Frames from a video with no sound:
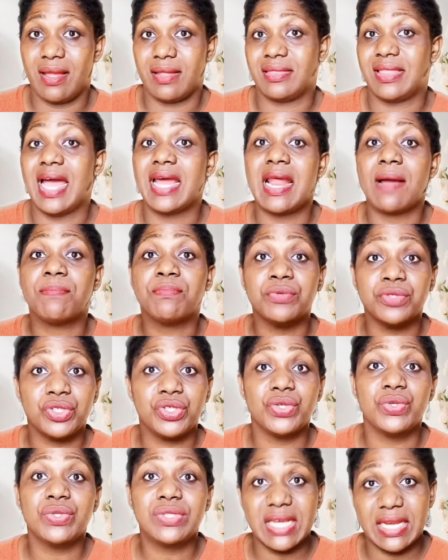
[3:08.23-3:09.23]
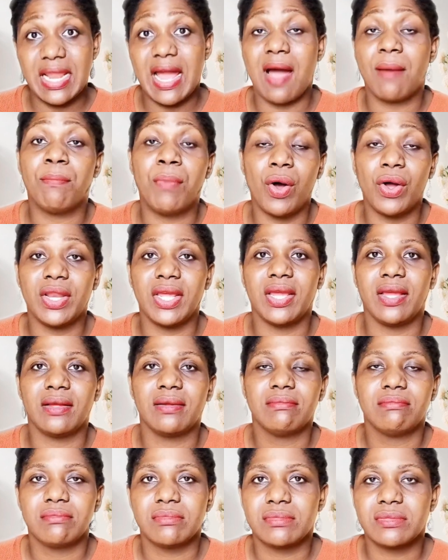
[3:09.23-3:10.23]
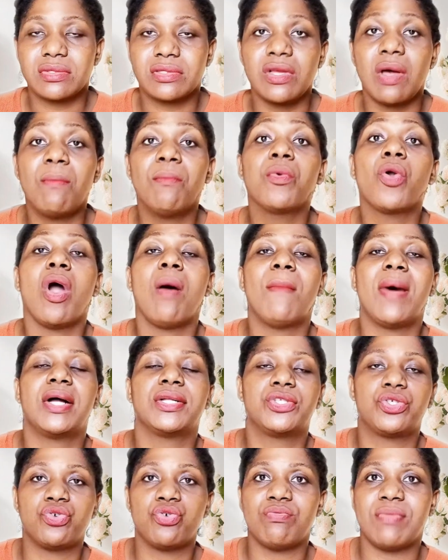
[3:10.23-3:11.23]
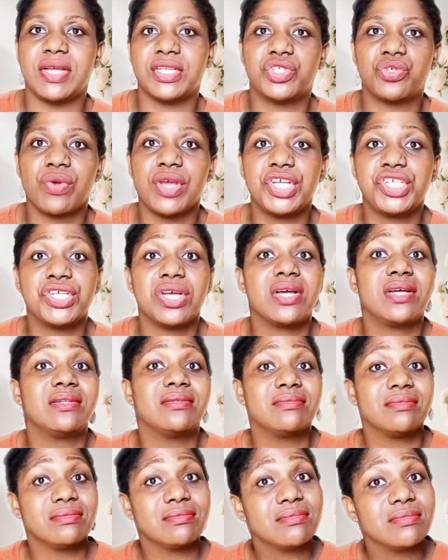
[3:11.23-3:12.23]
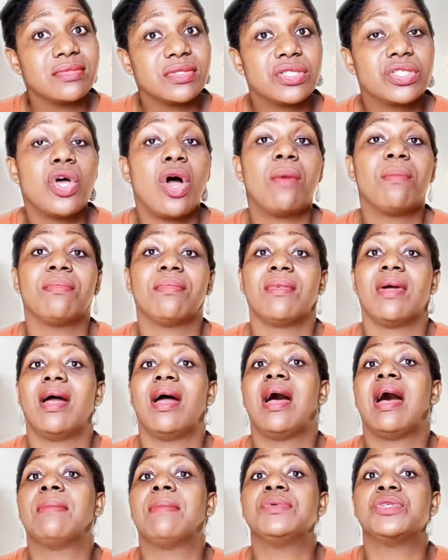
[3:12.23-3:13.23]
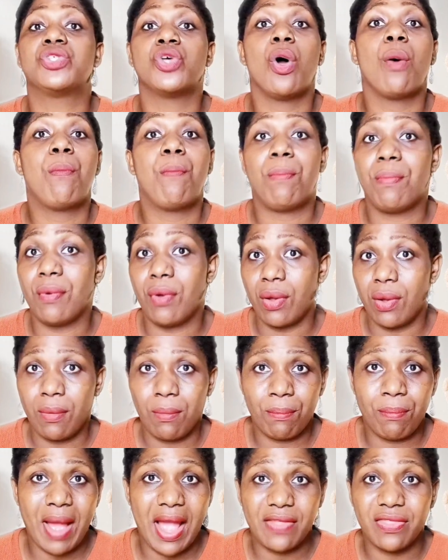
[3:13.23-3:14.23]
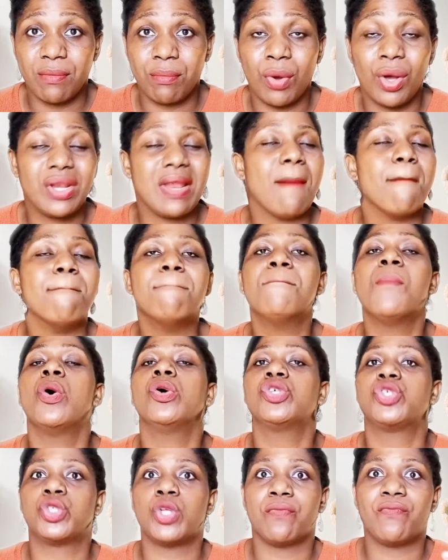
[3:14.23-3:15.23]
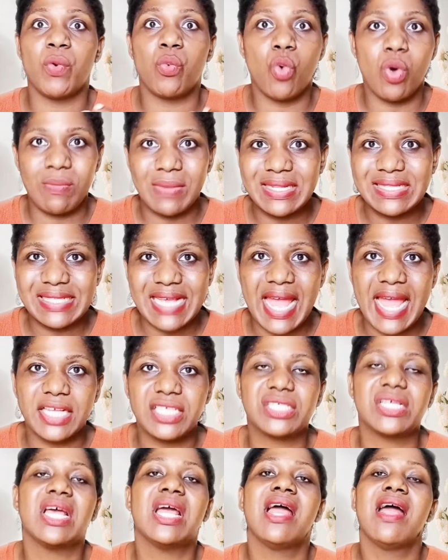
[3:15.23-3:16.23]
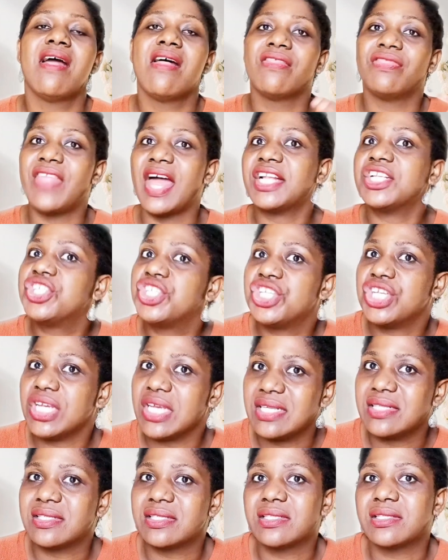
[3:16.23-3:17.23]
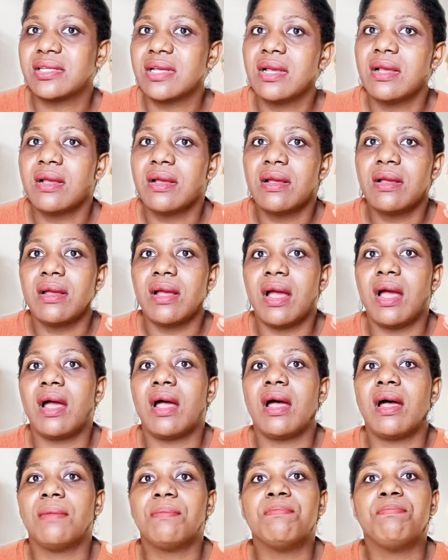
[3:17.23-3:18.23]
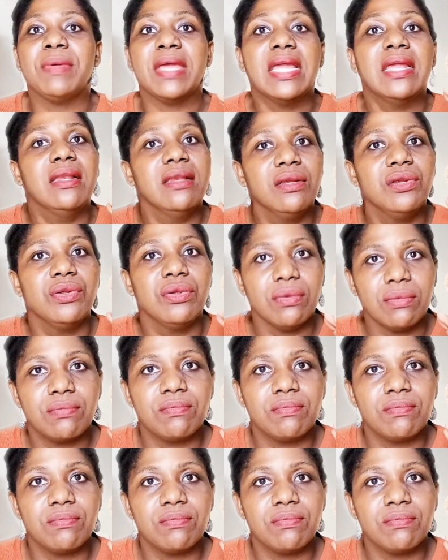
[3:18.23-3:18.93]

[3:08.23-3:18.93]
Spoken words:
that are produced in her body, some come out through menstruation, some absorbed by the body. Most of a woman's eggs that she is being